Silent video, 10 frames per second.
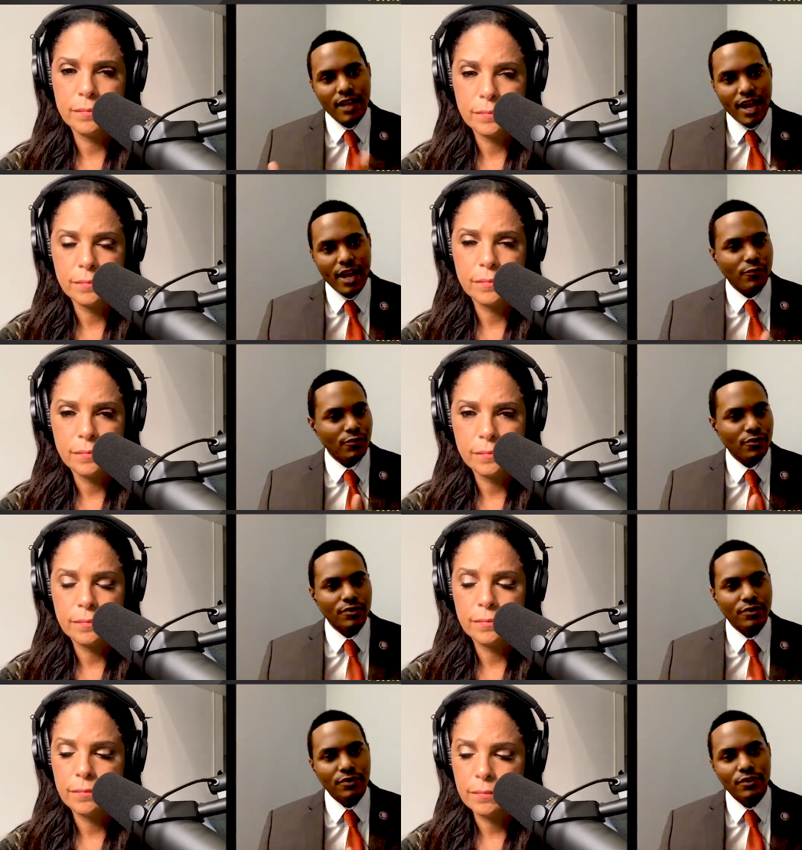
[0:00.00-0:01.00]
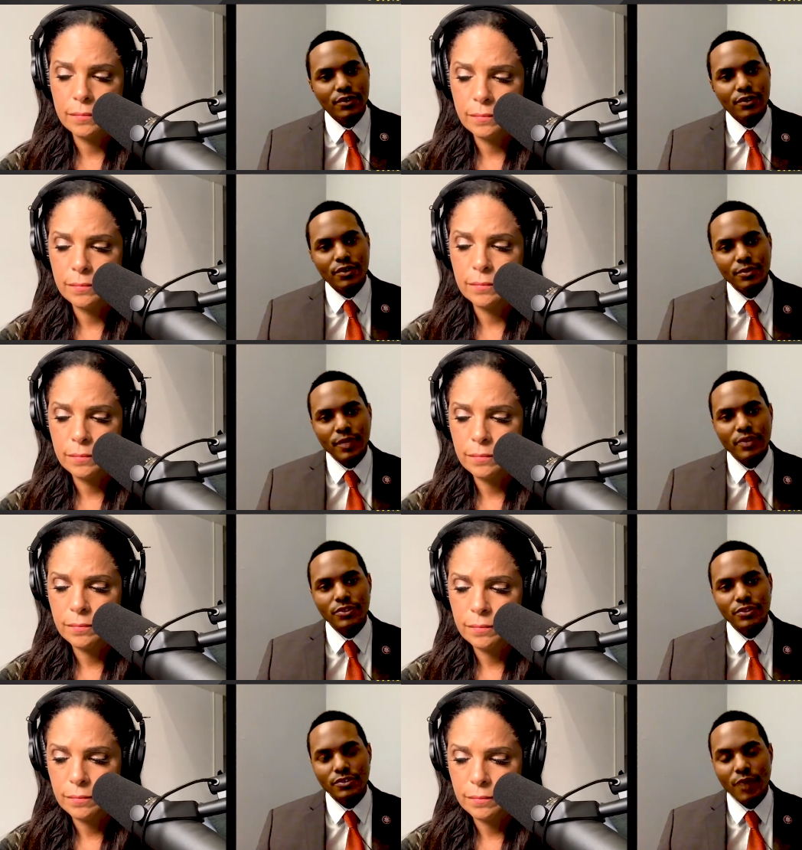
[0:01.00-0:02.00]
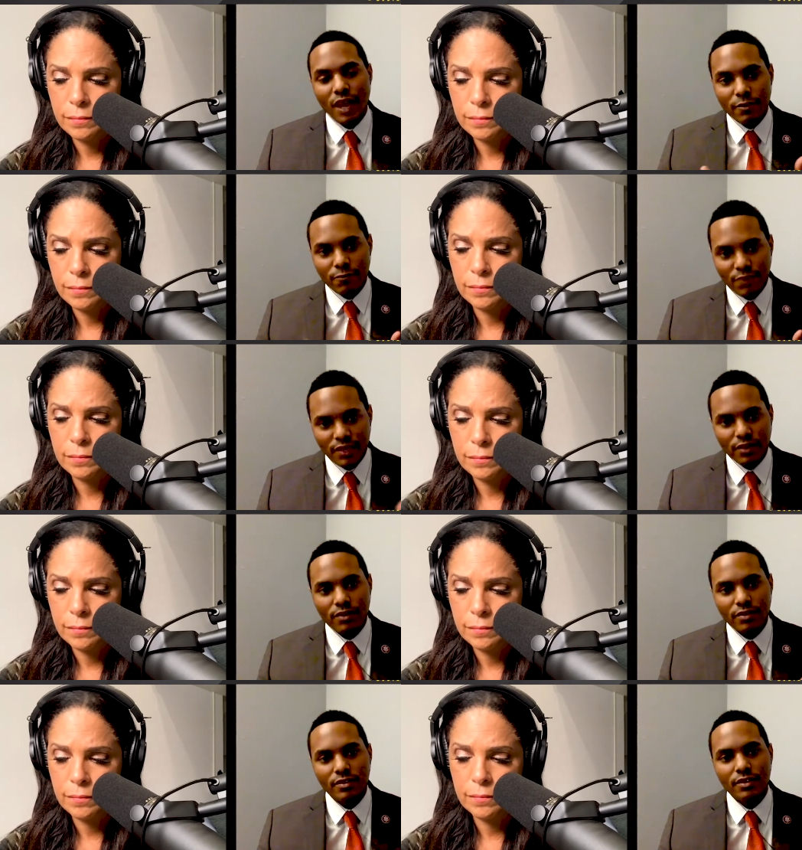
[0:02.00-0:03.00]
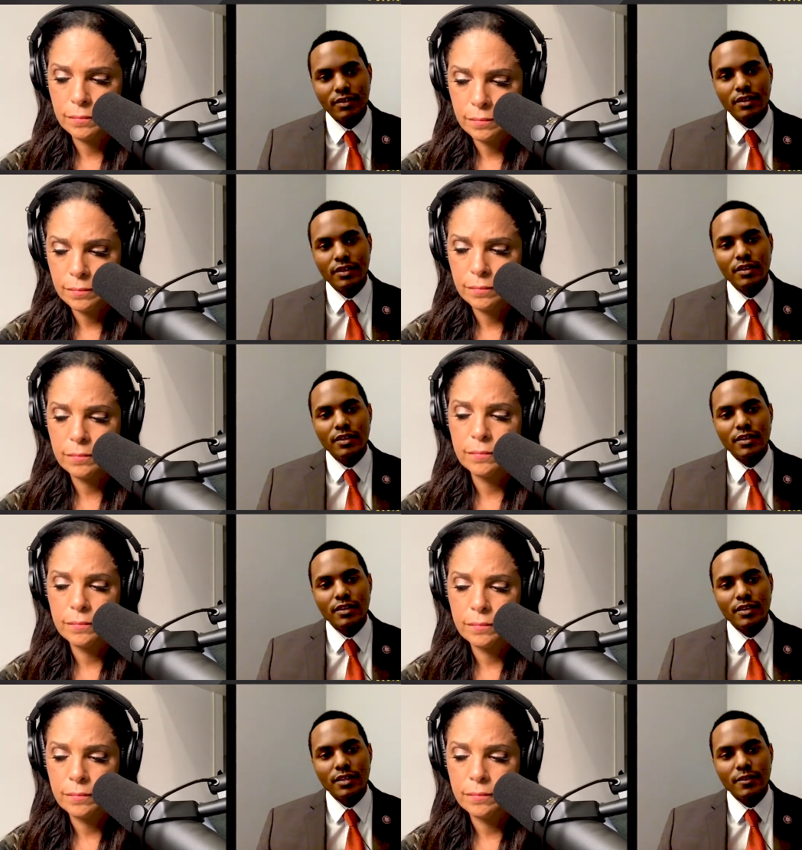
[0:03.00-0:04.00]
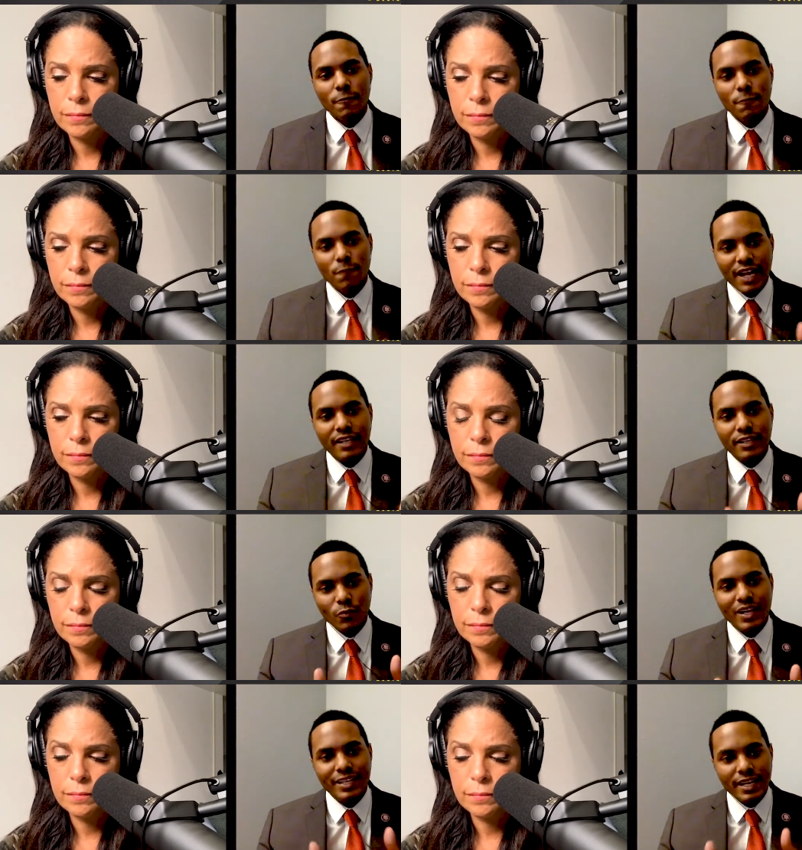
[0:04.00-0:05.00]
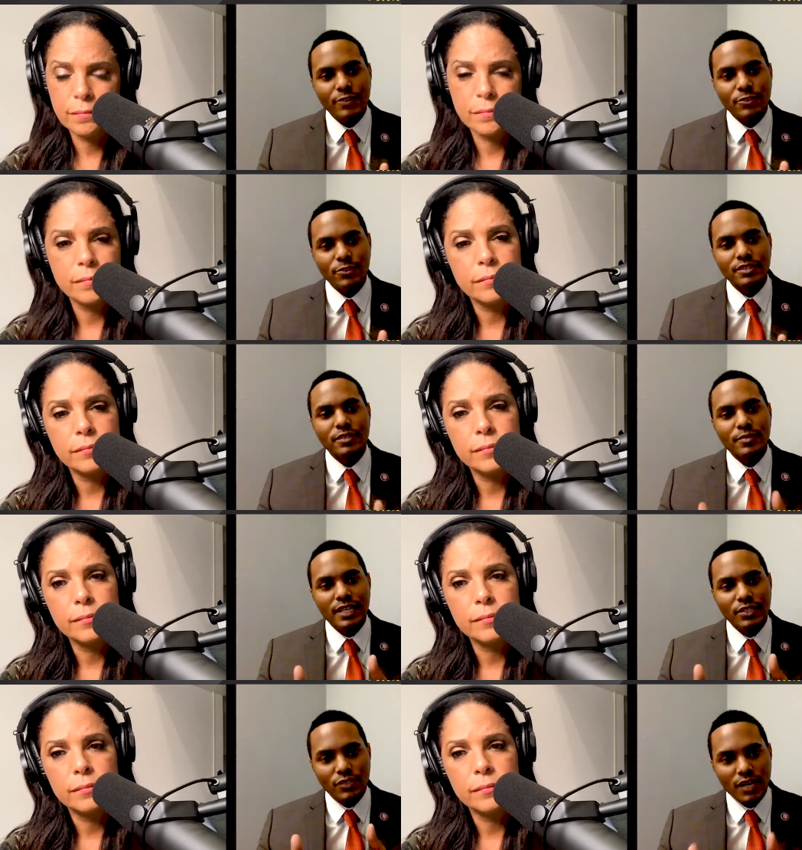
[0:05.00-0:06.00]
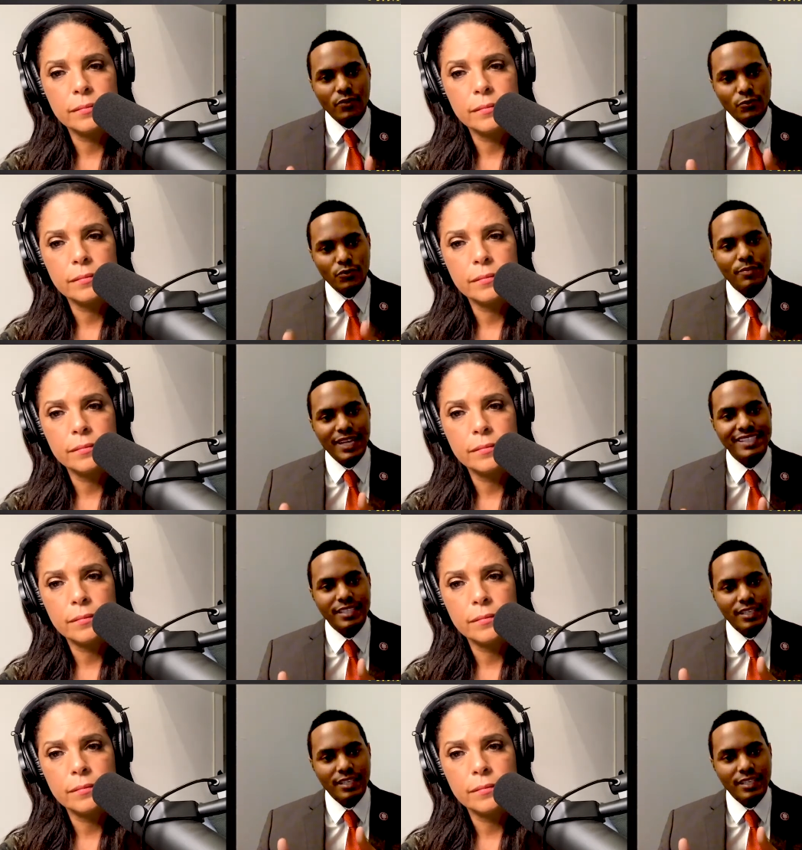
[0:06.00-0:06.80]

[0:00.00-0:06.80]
Speaker 1: after the inauguration. So I fear that the violent white nationalism that Donald Trump has